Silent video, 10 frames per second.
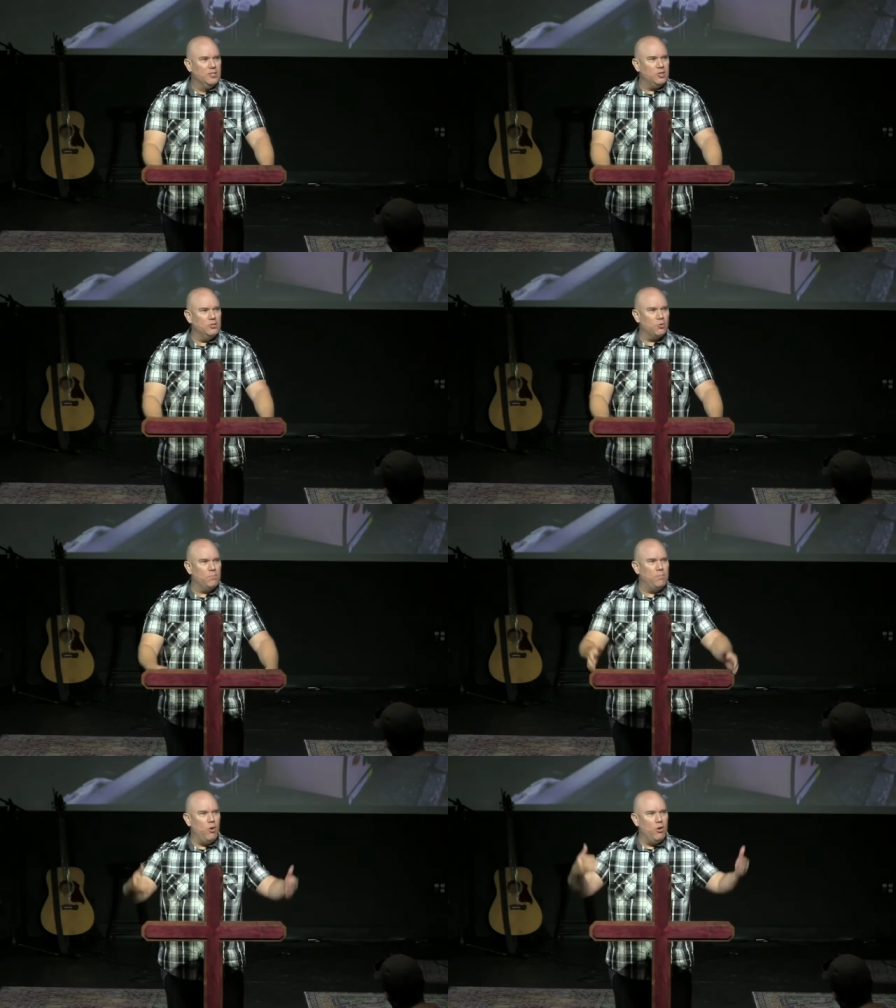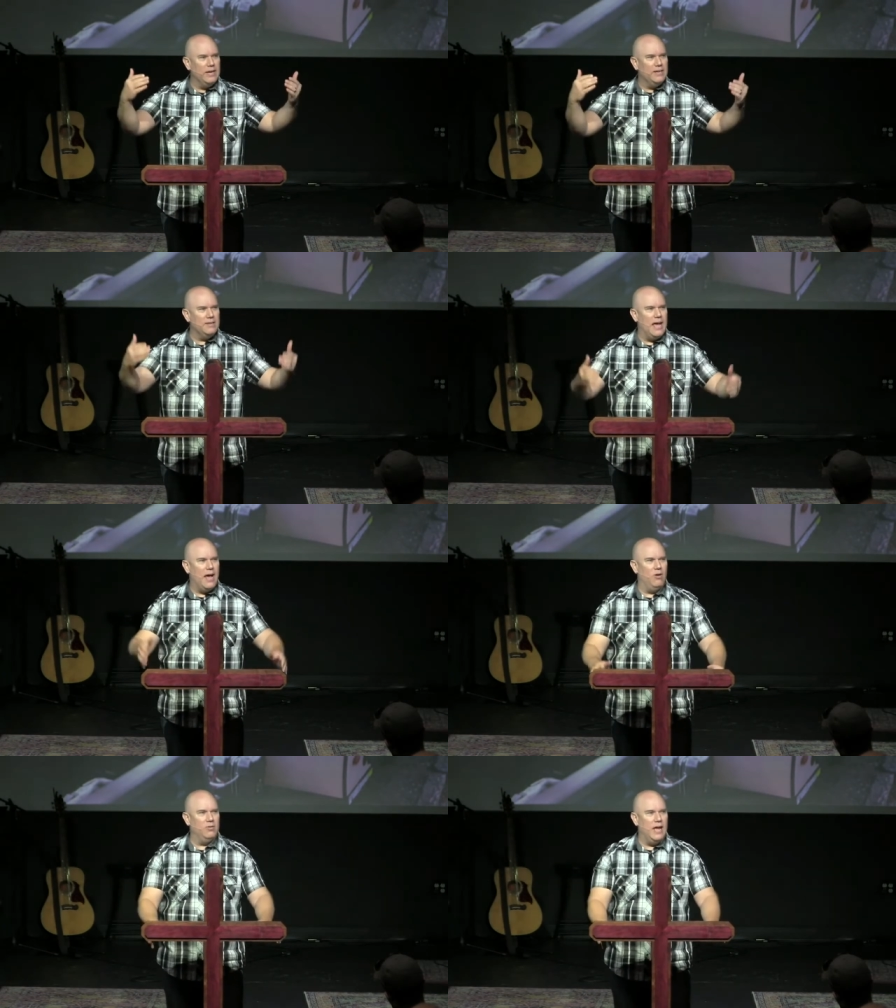So as we're pulling it
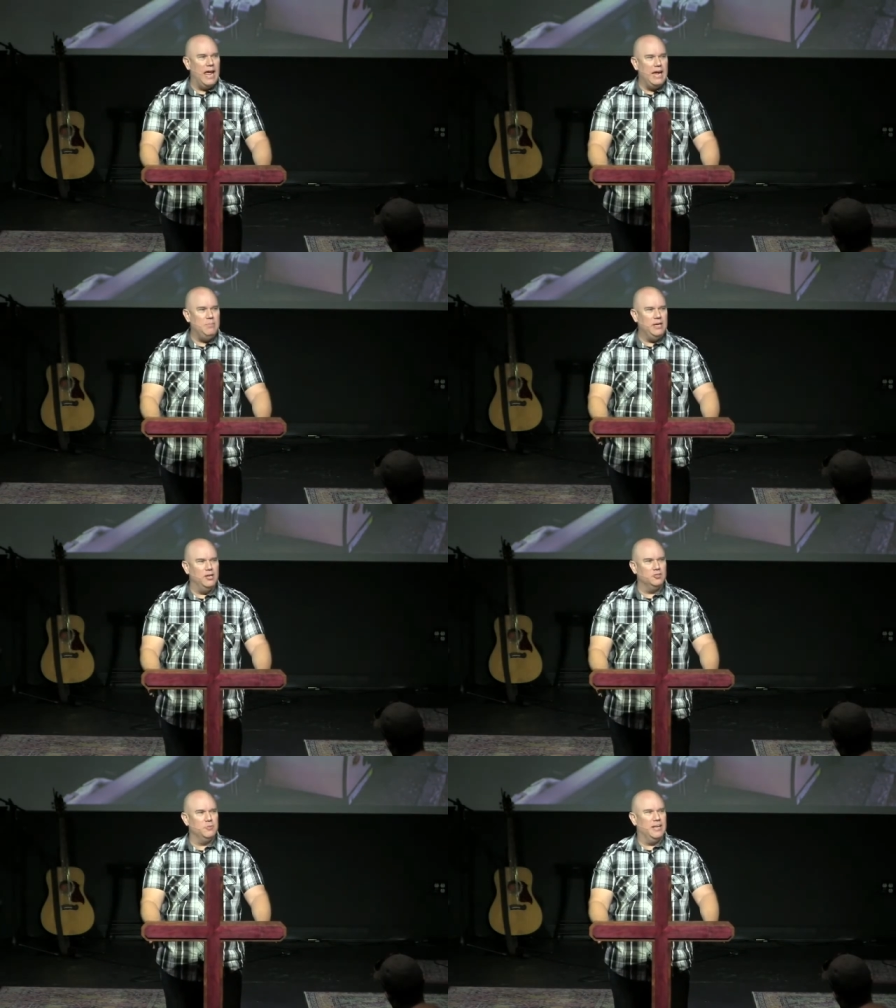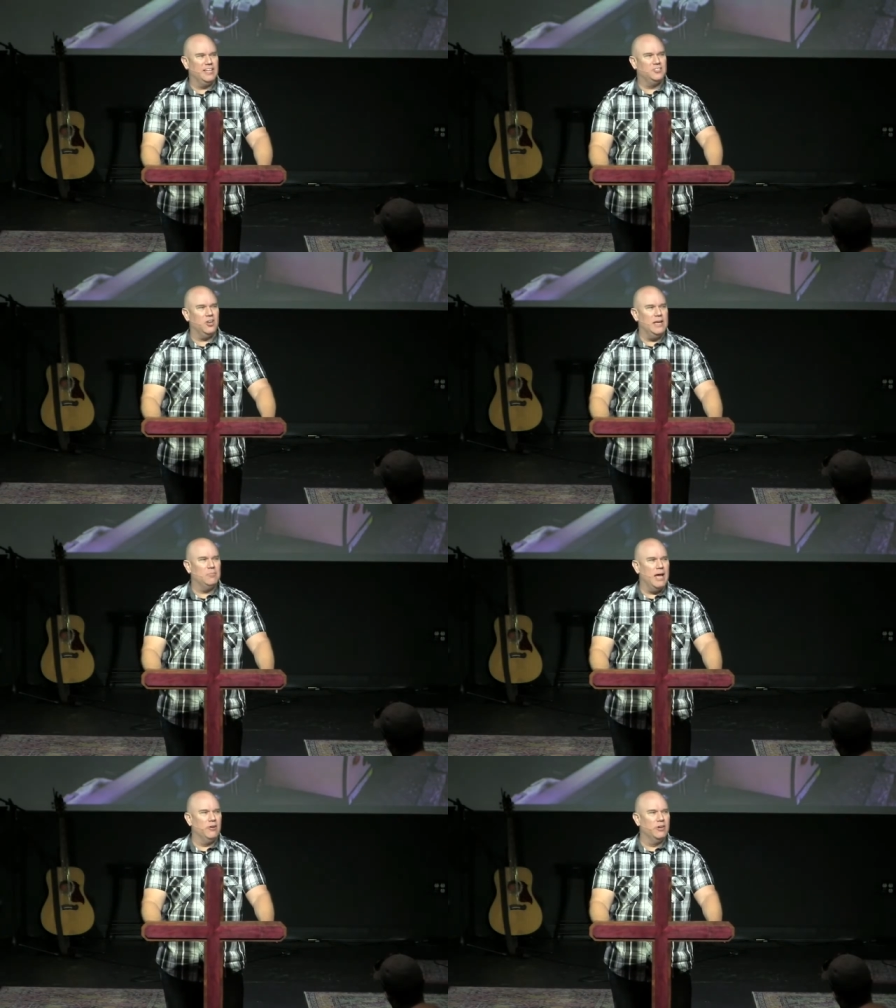down, Amy hears me
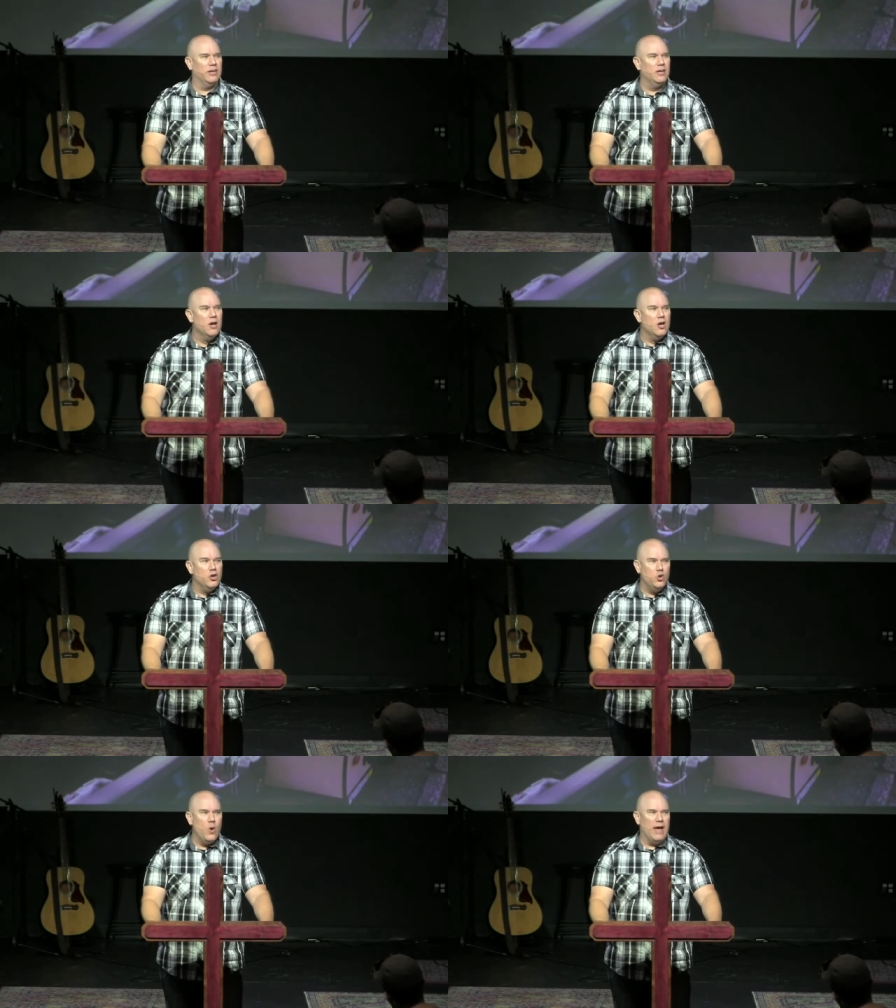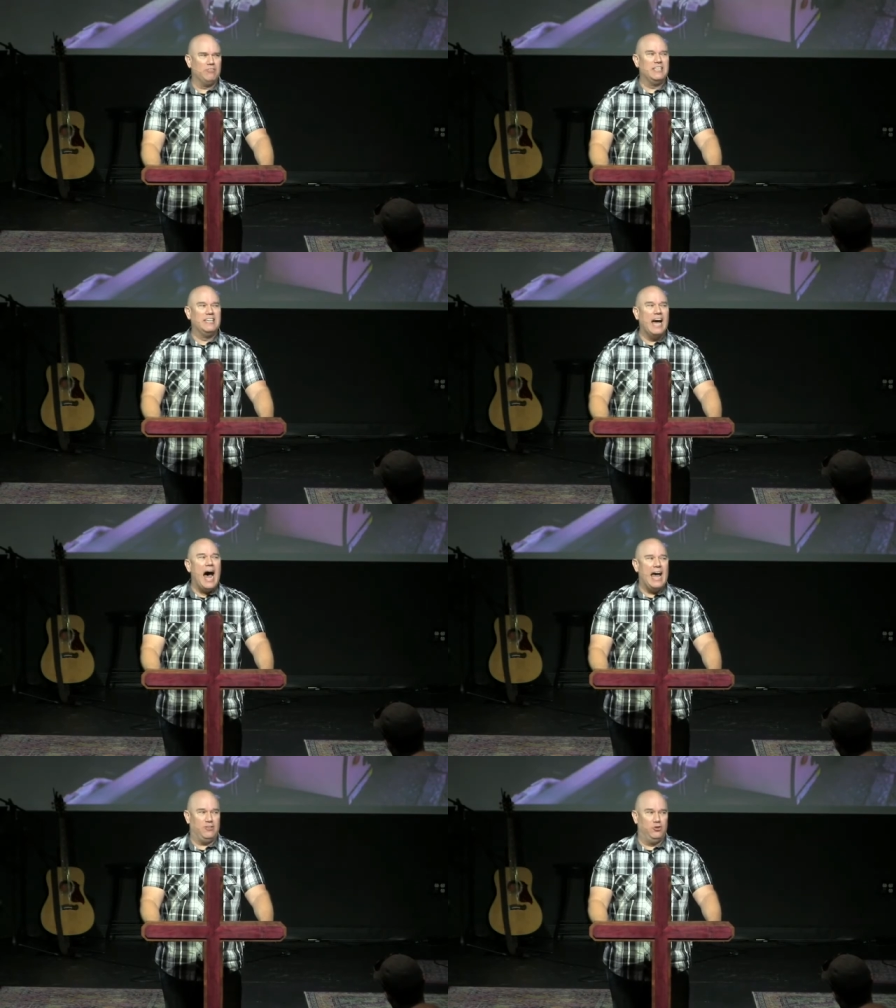exclaim loudly, You have
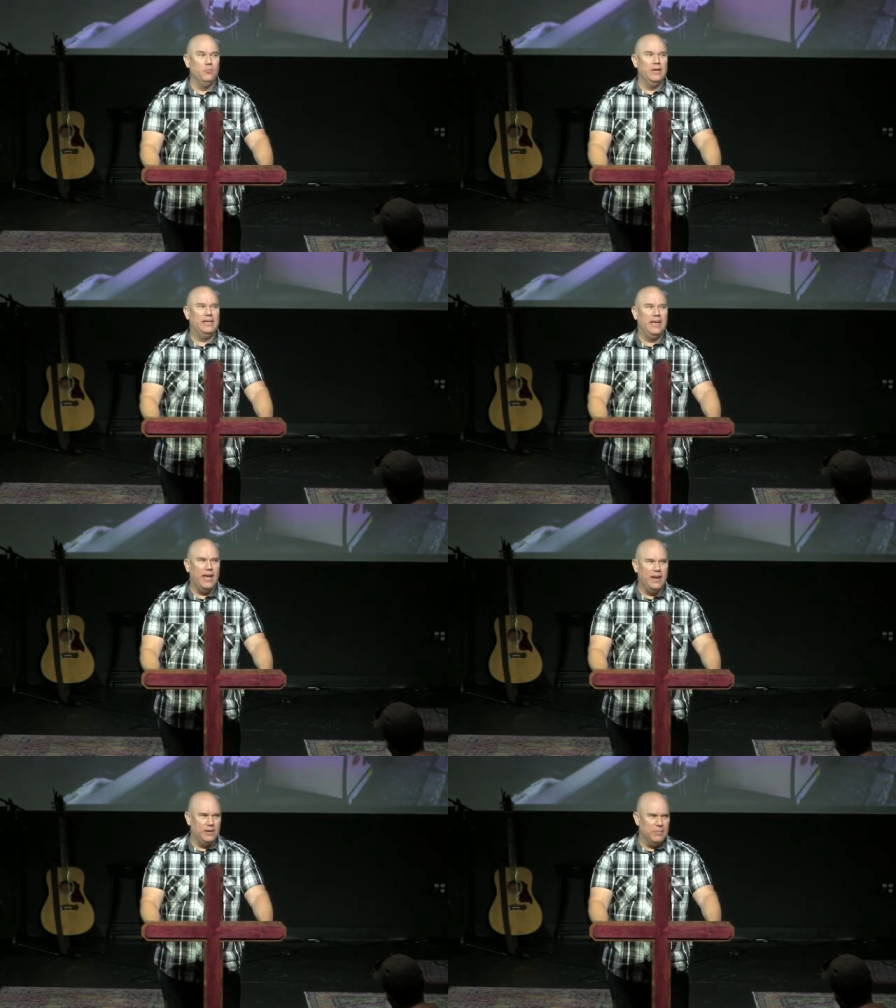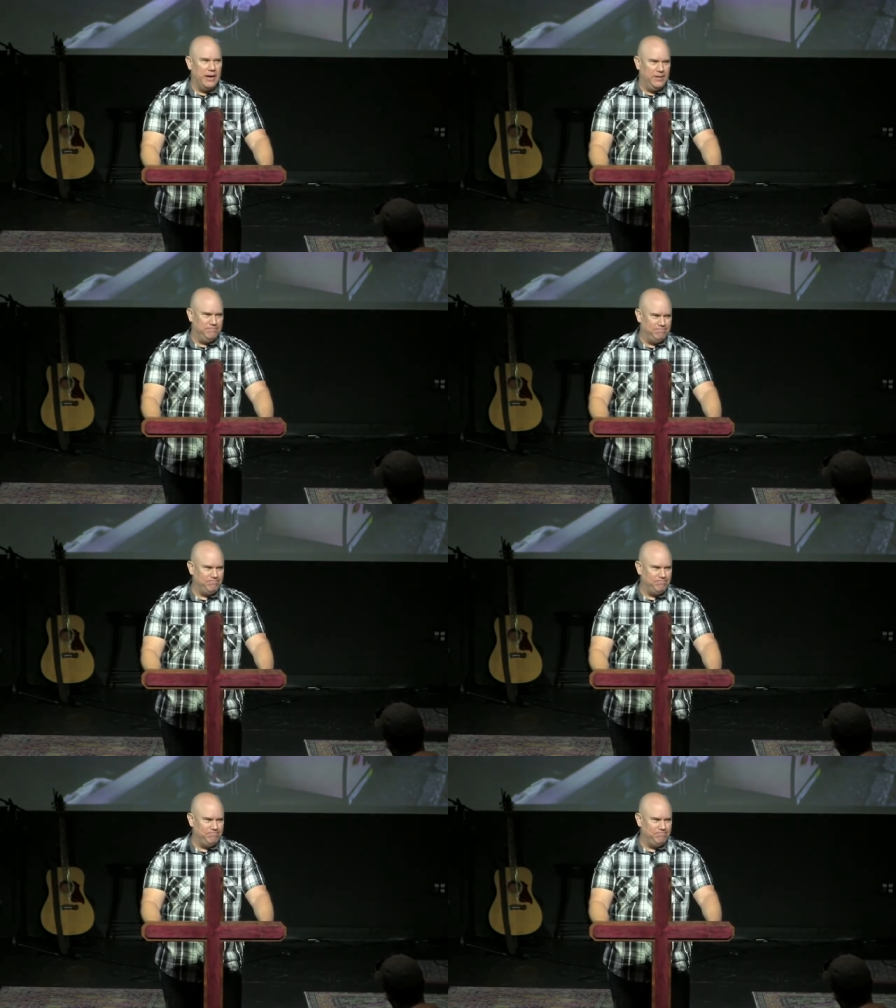got to be kidding me.